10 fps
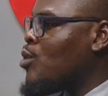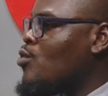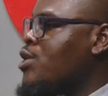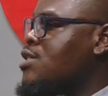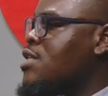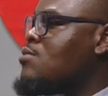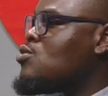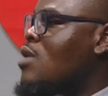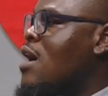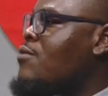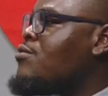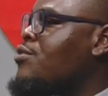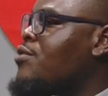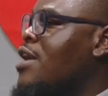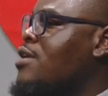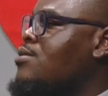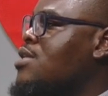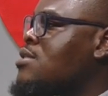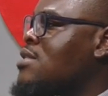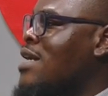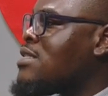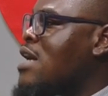we seem to have refineries that